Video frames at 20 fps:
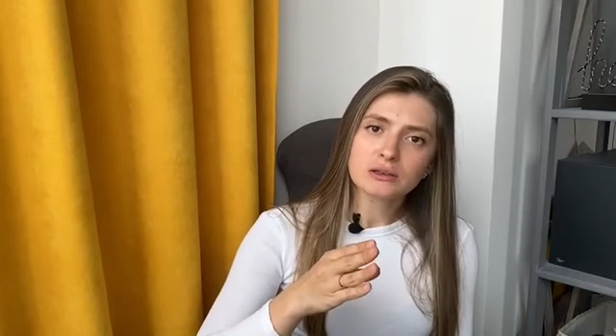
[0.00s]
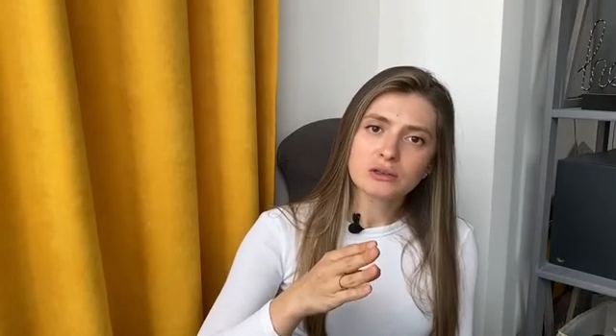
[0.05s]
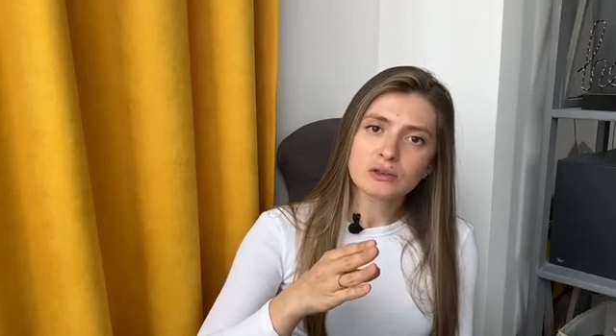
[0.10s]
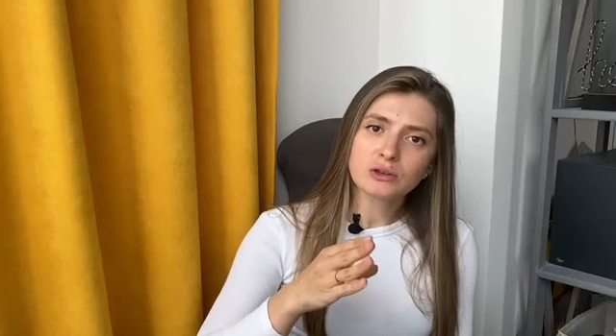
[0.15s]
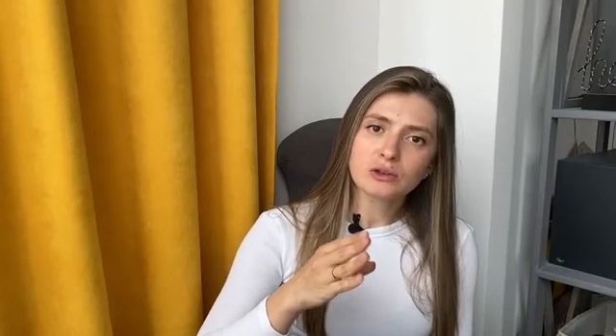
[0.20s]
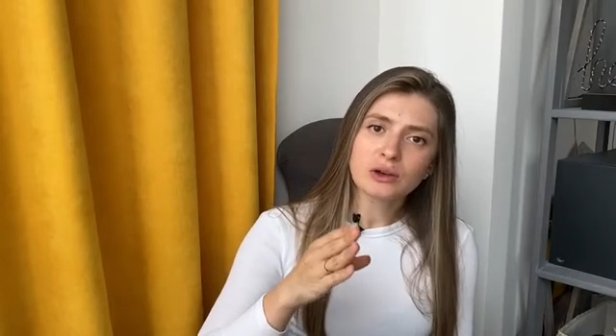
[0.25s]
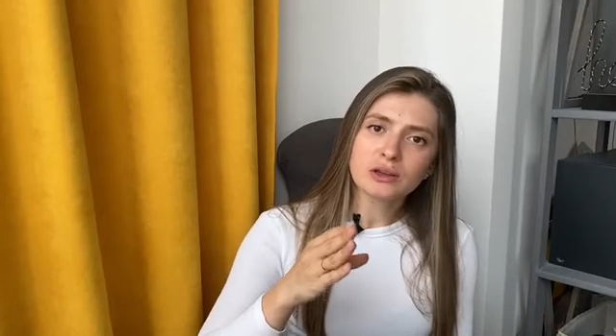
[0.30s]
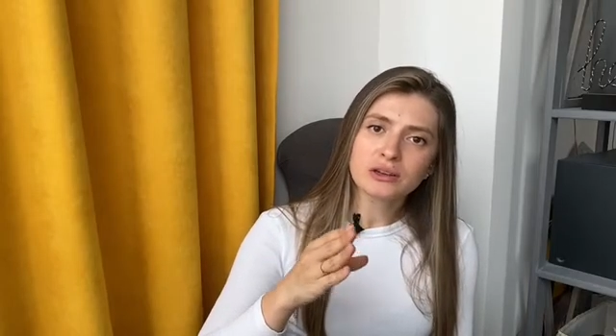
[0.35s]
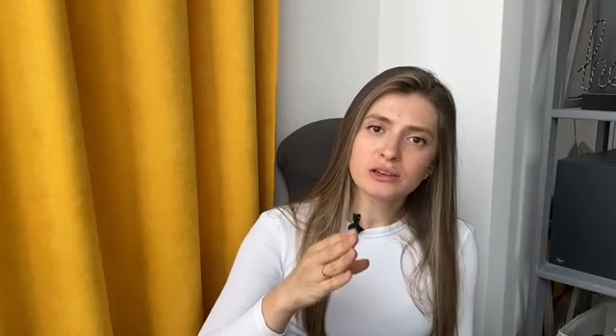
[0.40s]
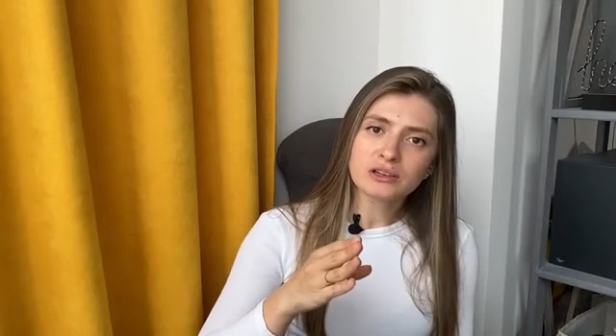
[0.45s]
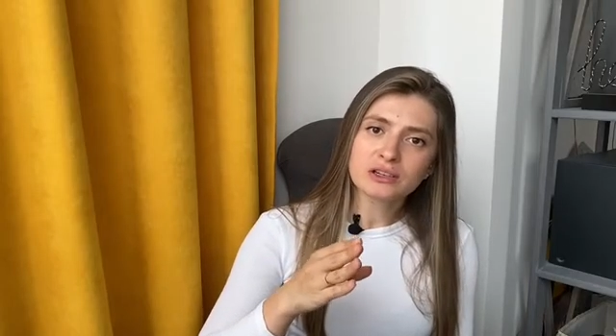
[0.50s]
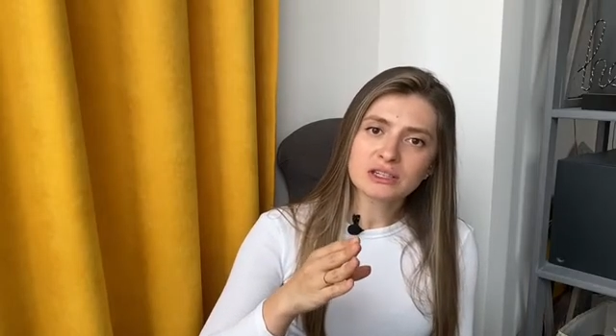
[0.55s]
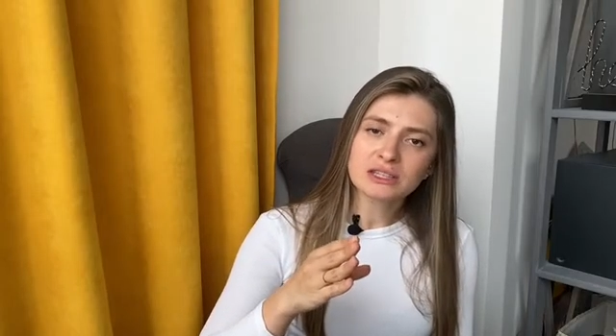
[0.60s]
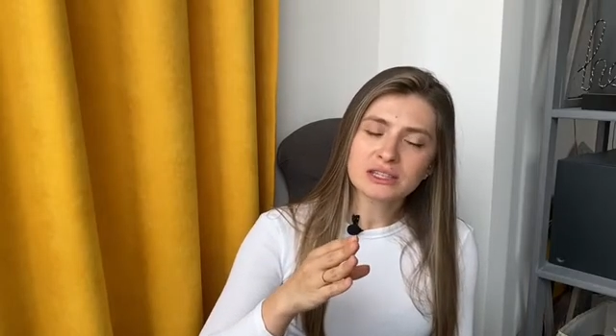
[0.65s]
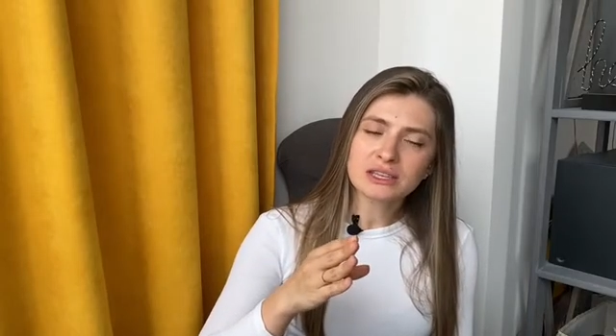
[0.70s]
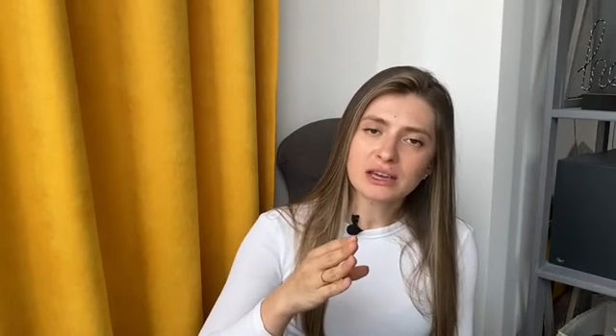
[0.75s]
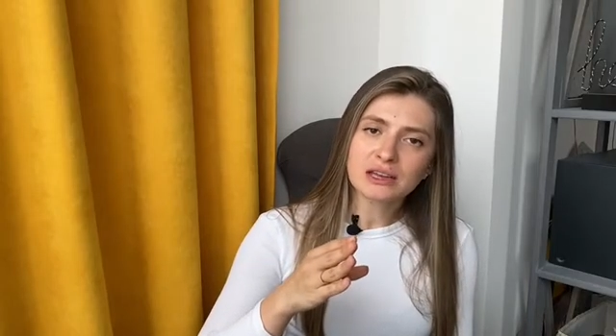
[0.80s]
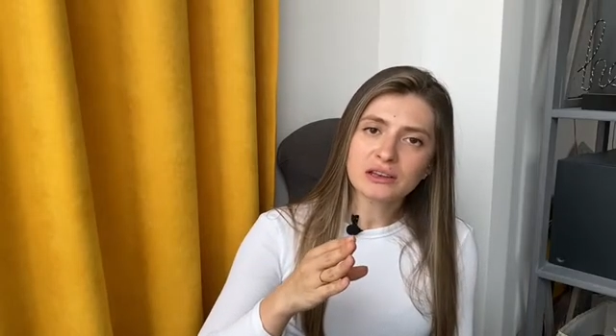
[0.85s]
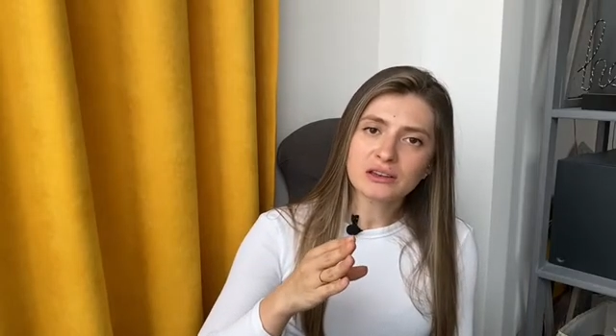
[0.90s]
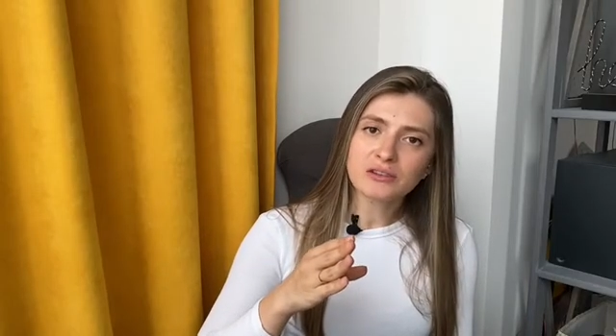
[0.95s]
to
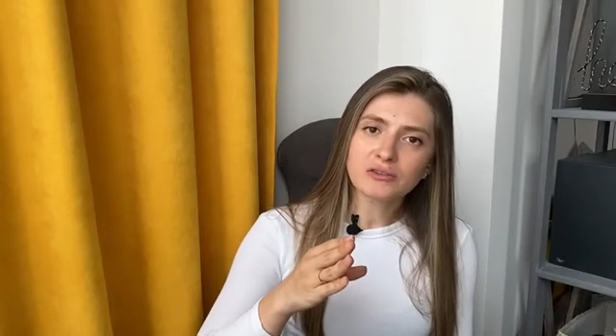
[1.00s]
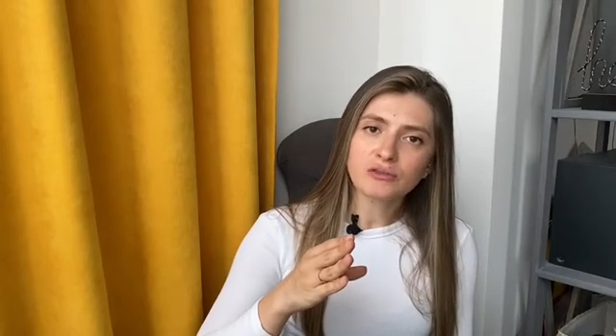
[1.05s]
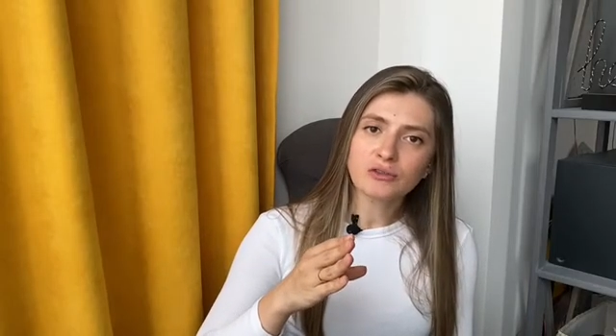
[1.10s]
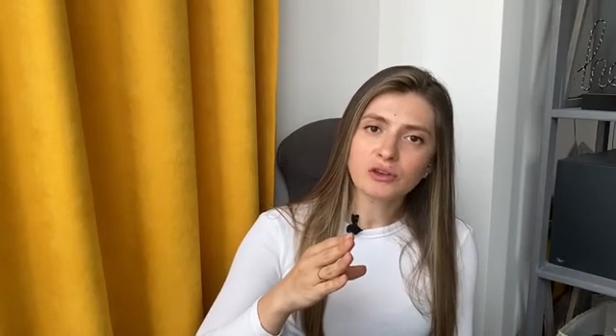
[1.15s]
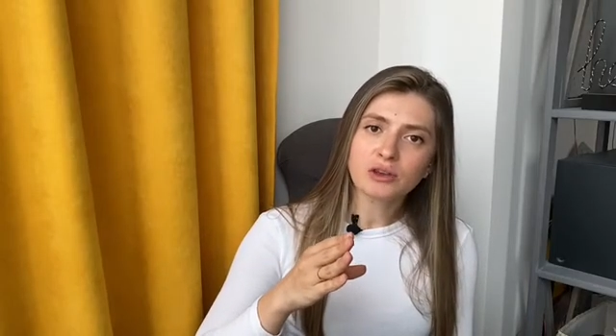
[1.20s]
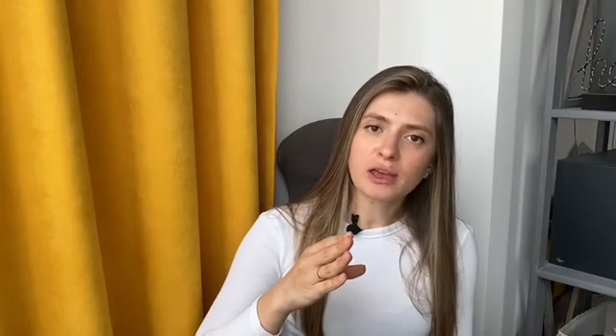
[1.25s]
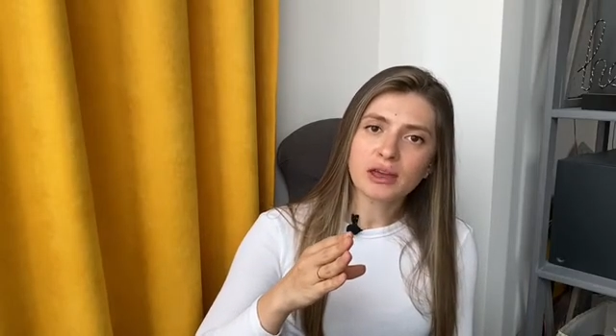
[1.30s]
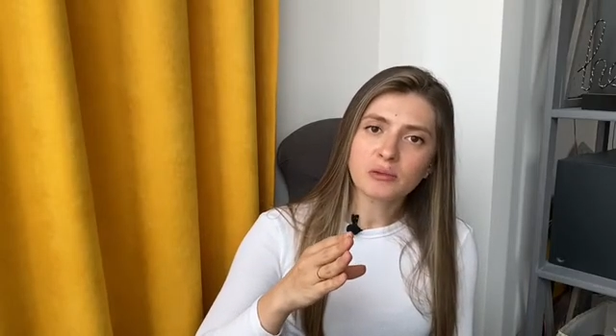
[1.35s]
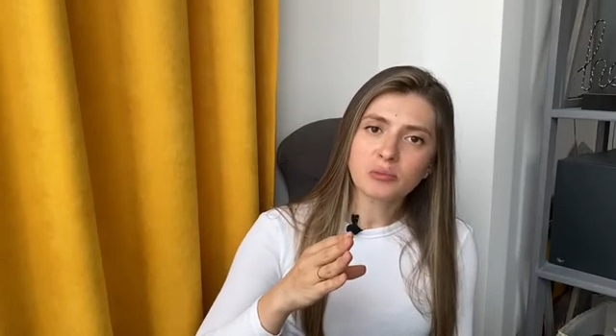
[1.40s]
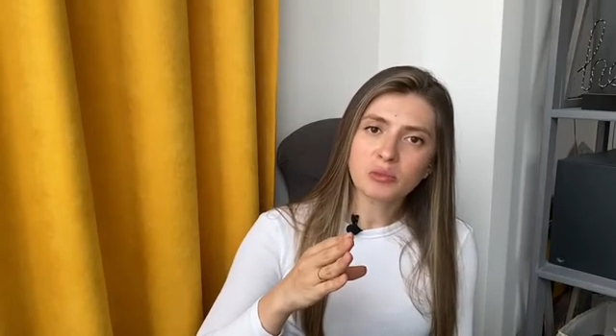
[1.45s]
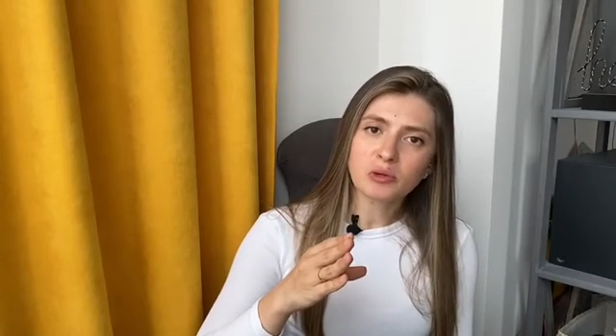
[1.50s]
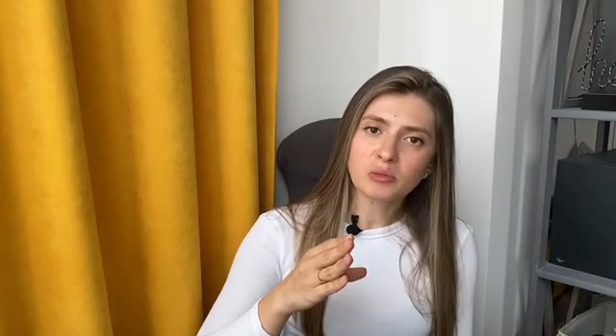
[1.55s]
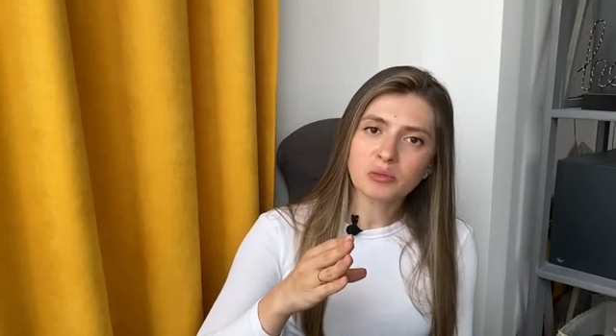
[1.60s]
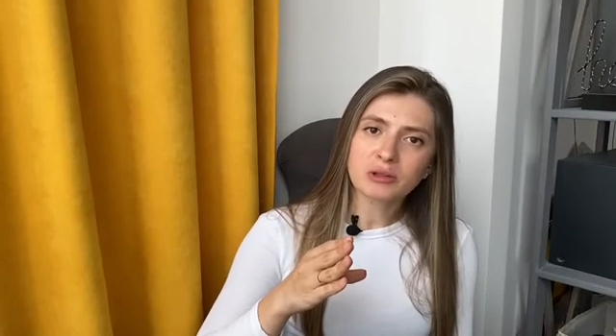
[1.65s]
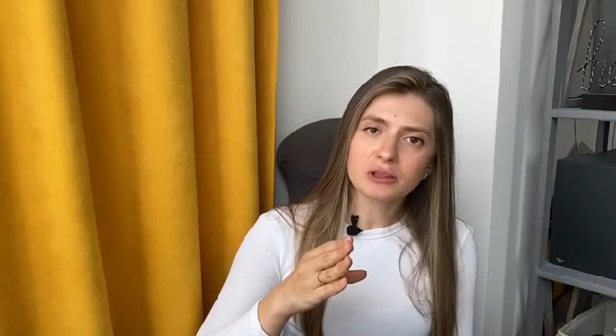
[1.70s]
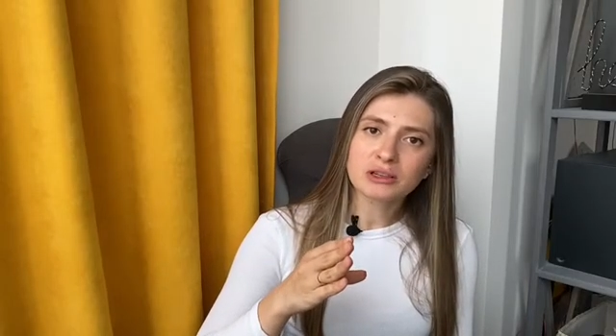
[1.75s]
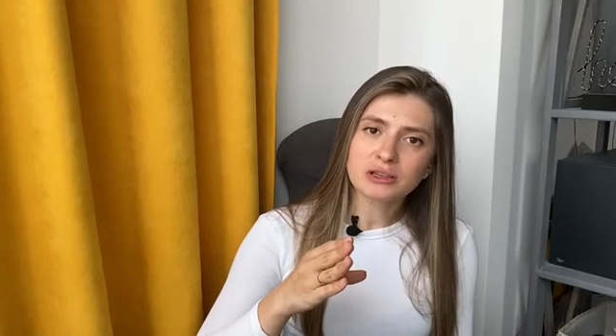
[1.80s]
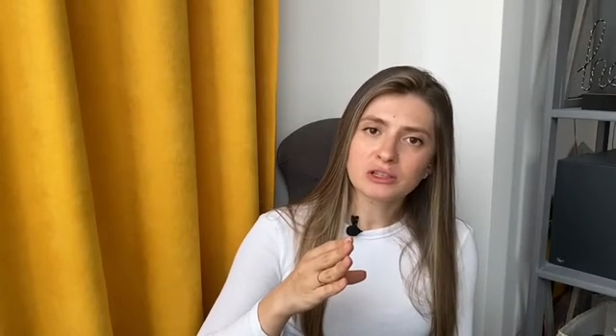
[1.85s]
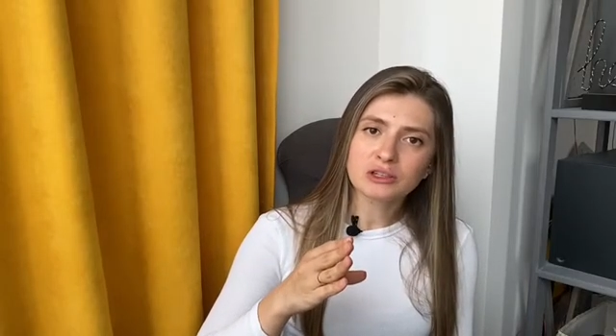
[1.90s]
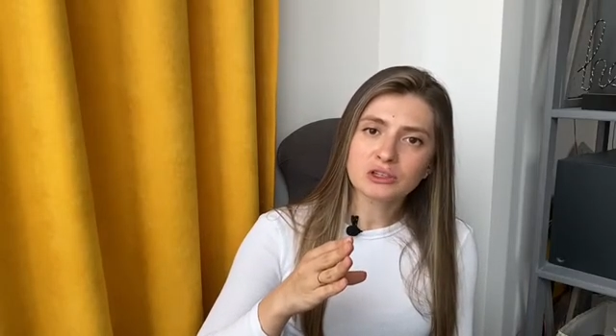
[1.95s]
understand if you get
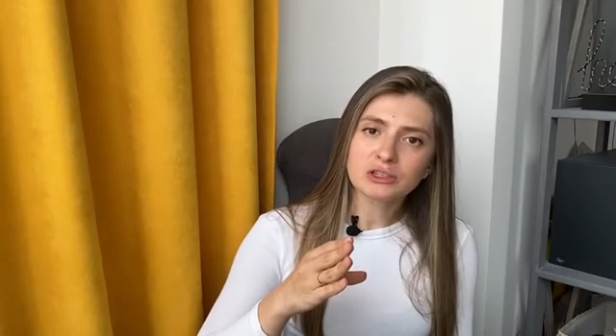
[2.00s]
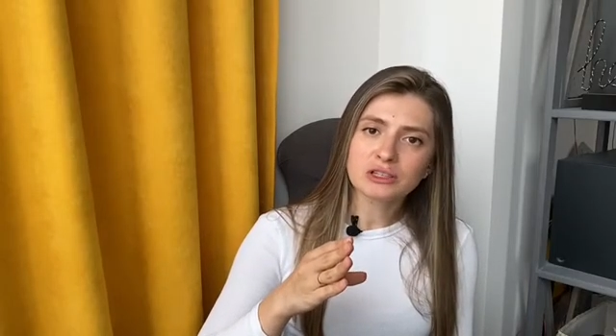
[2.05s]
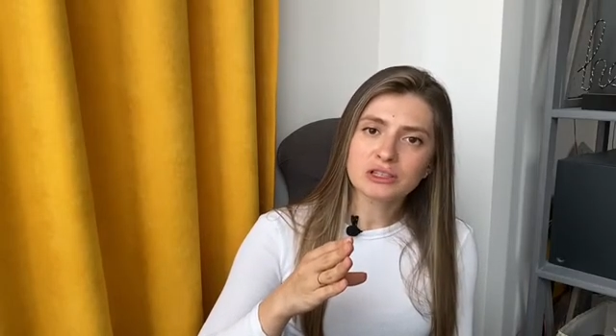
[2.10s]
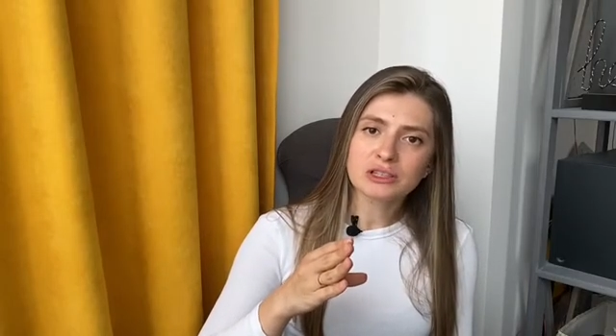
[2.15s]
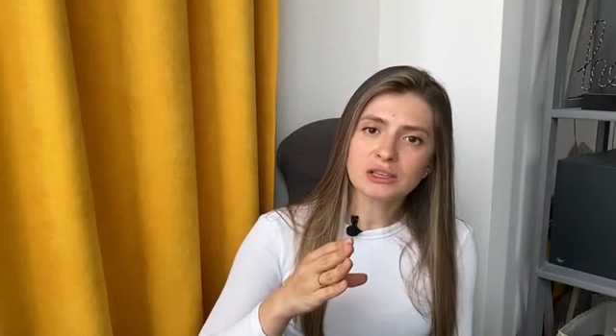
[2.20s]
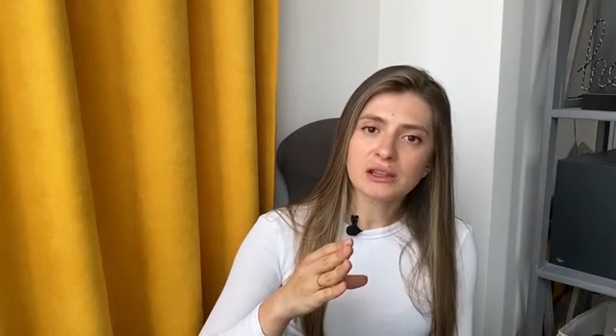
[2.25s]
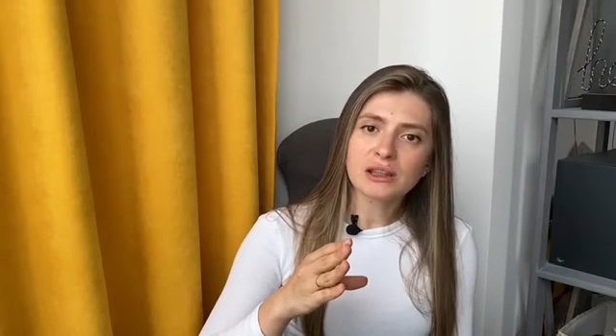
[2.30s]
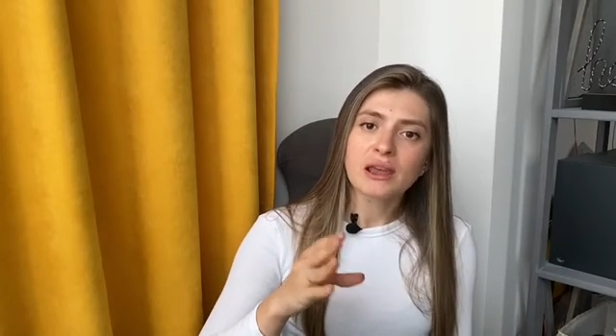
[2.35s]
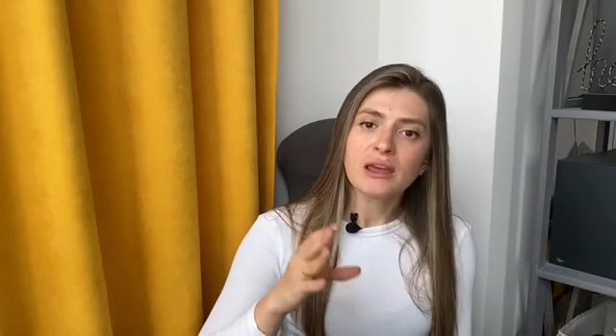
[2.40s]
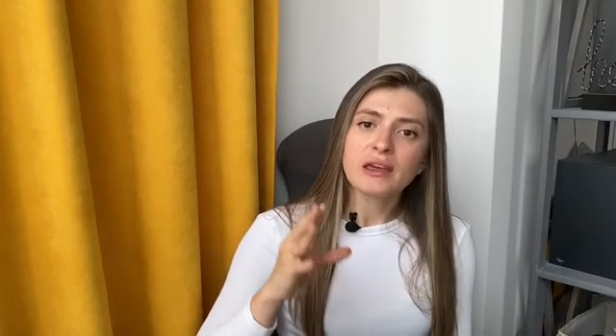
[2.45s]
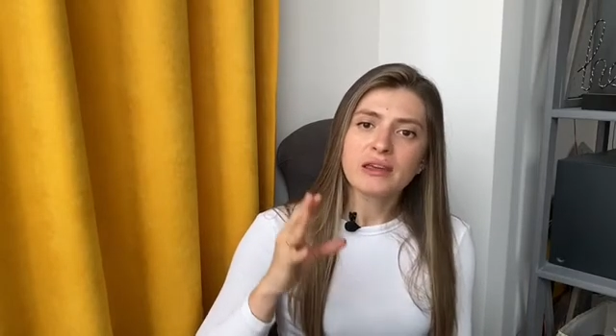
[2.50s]
people interested,